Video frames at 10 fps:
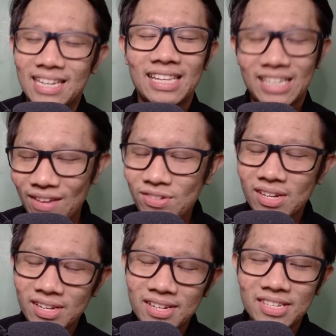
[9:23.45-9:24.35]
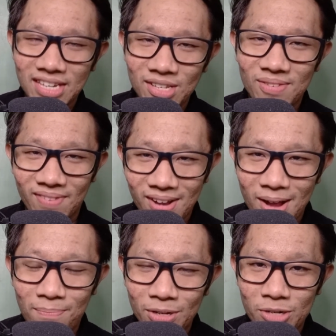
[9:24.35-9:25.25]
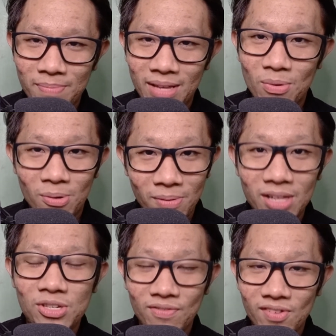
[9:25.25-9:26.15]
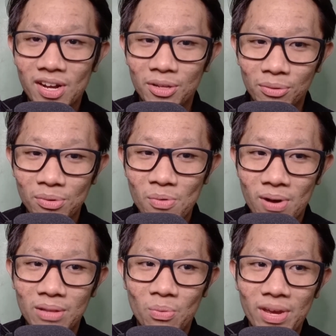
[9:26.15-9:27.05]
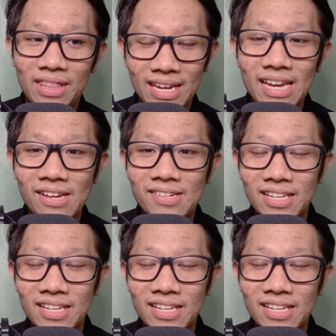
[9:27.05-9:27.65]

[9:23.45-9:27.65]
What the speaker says: And it gives you a good sense of accomplishment once you've gone through one with ease.